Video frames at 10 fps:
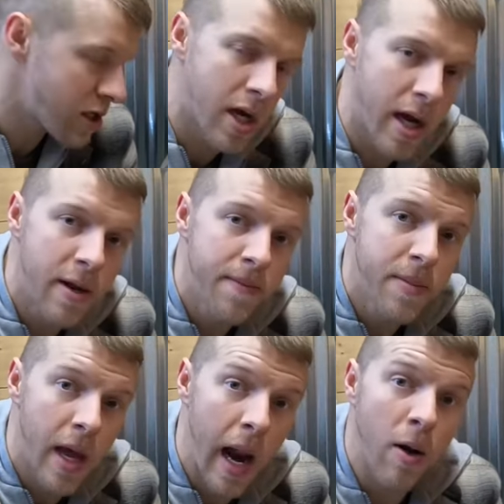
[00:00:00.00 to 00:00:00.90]
shed,
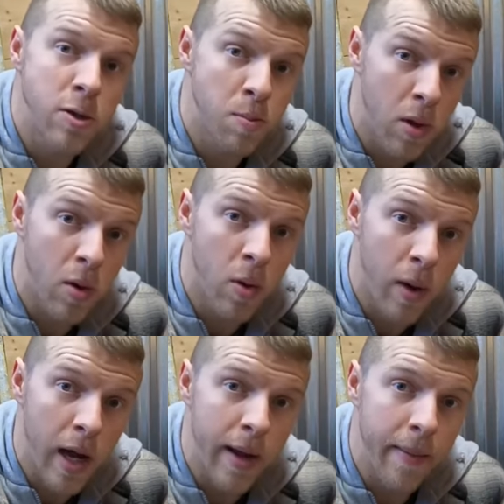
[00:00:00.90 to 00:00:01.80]
and I was blown
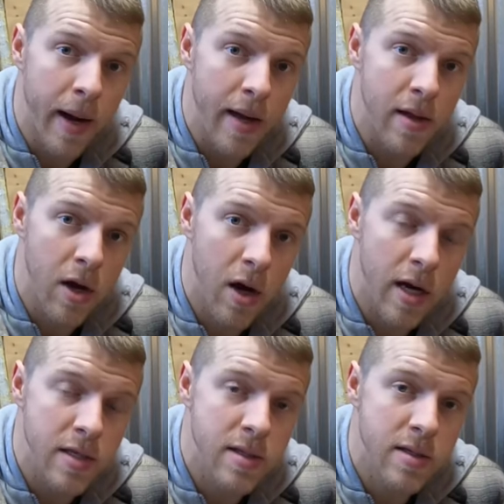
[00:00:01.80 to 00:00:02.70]
away by the
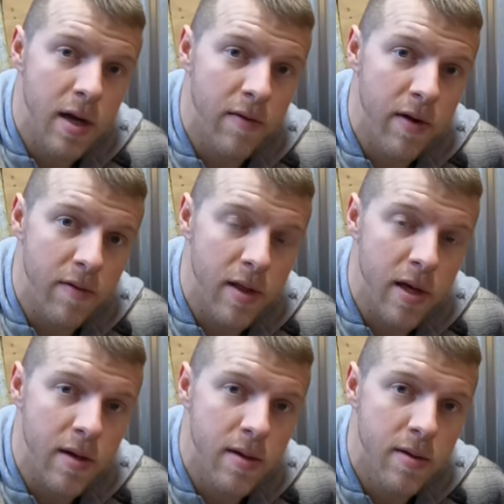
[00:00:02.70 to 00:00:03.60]
costs of
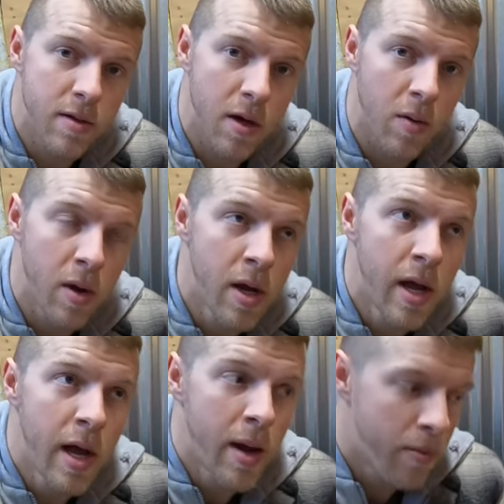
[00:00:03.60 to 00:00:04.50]
everything. So
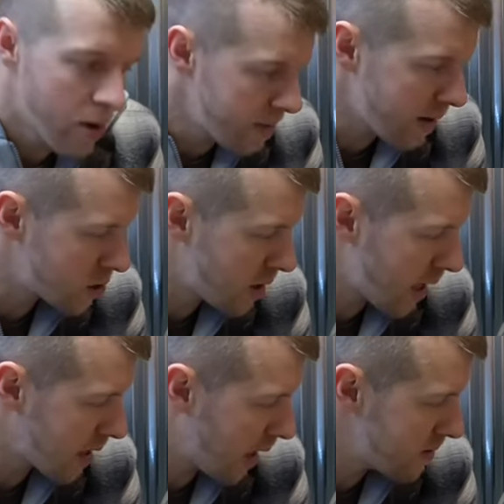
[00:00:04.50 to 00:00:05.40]
pretty much
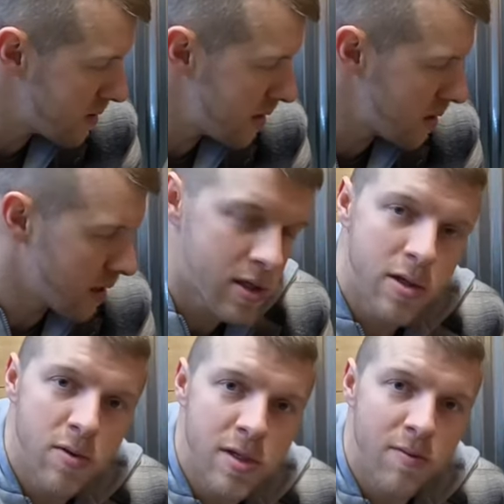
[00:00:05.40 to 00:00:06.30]
that covers it. Let's
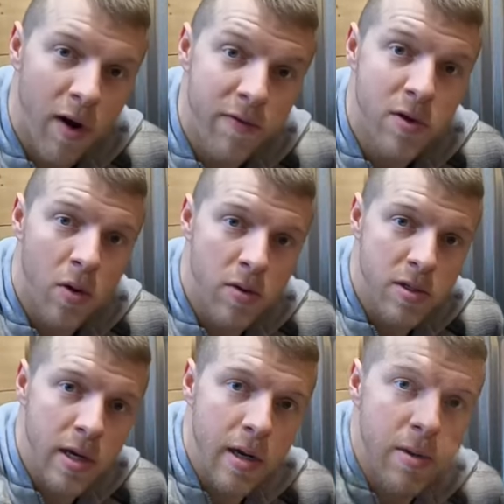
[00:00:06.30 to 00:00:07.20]
do some rough totals
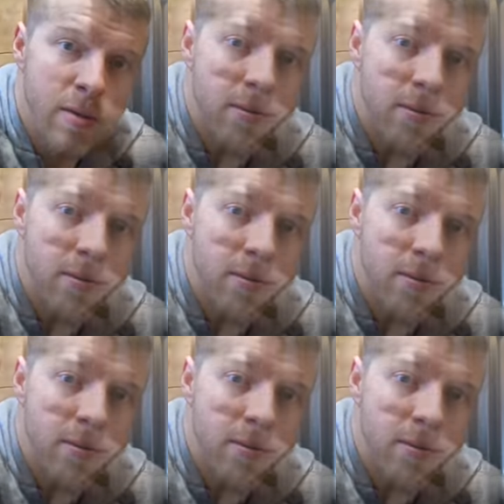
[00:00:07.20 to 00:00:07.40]
here.